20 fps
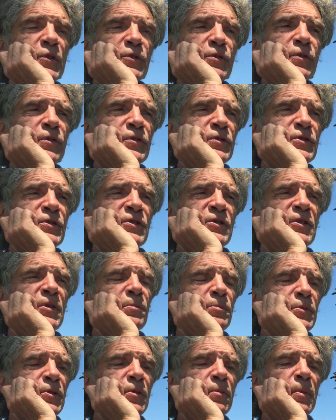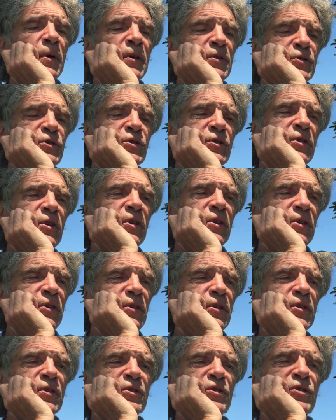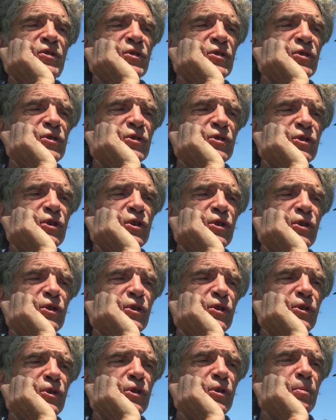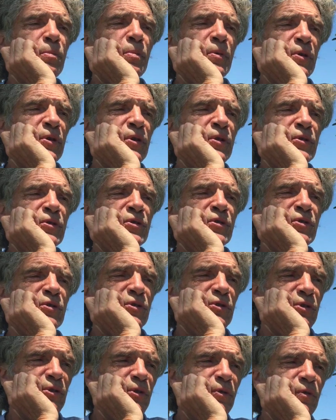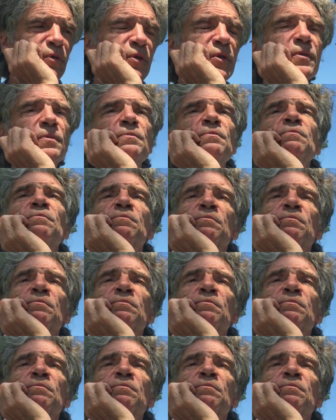So there's something about Cheyenne that's a little bit different.